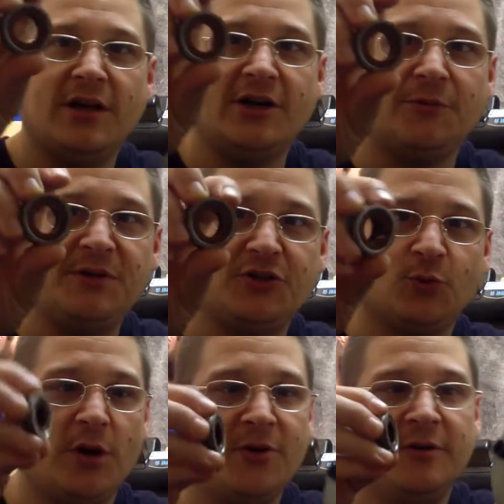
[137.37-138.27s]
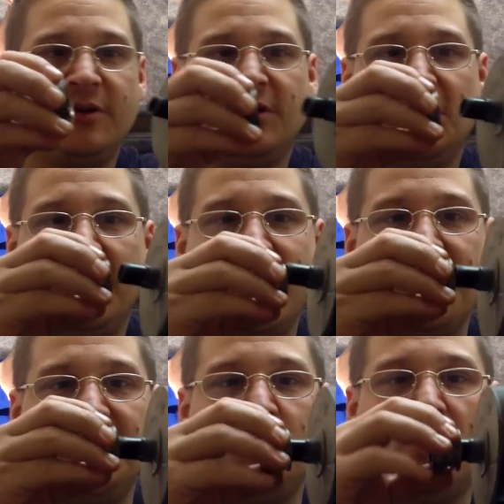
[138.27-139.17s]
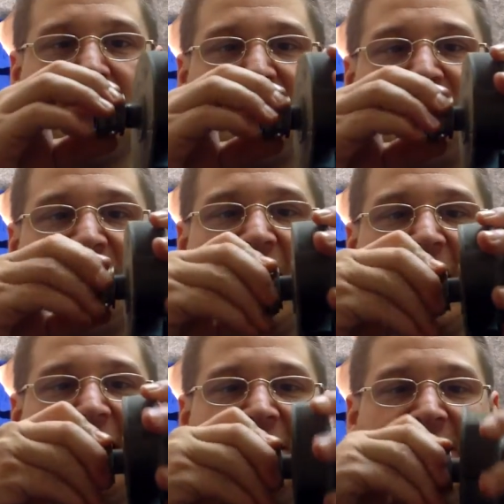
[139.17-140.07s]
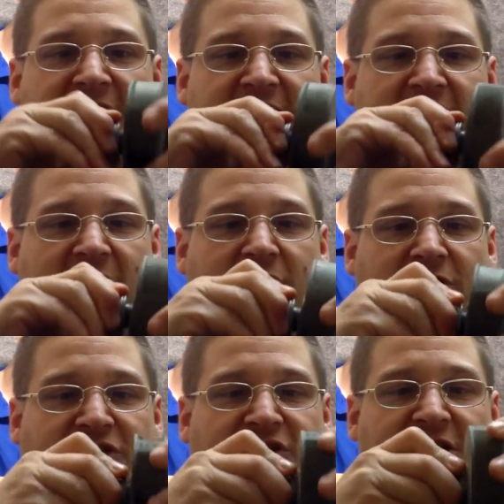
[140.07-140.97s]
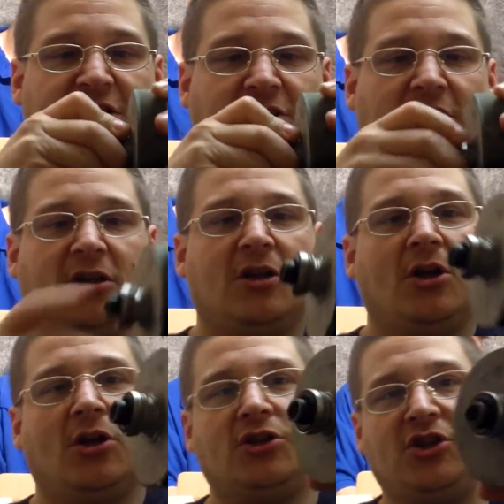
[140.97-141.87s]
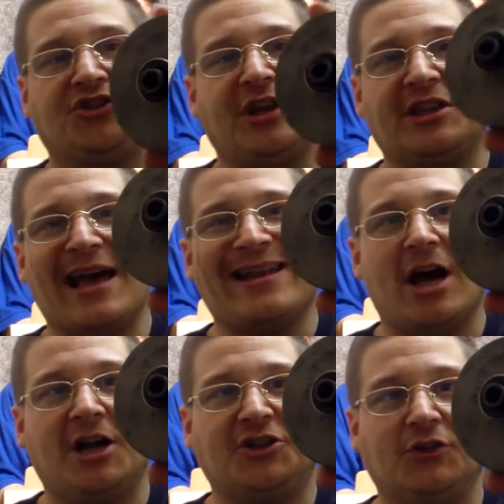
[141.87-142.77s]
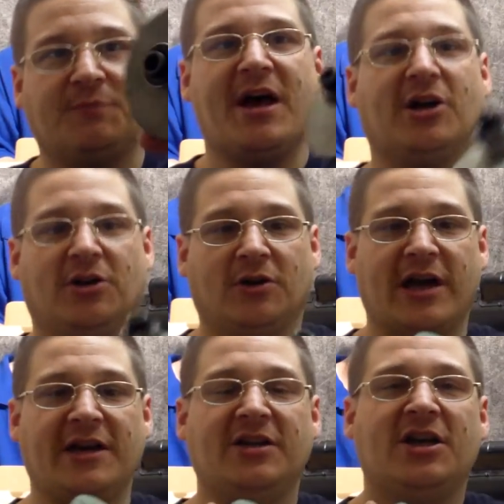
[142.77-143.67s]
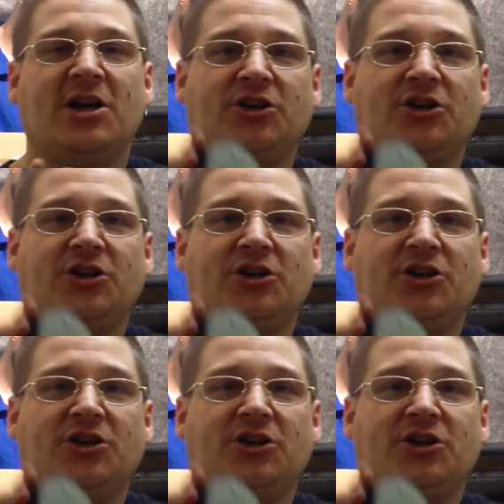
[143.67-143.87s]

that little piece of rubber, and then you want to slide your seal just like that onto your impeller, okay?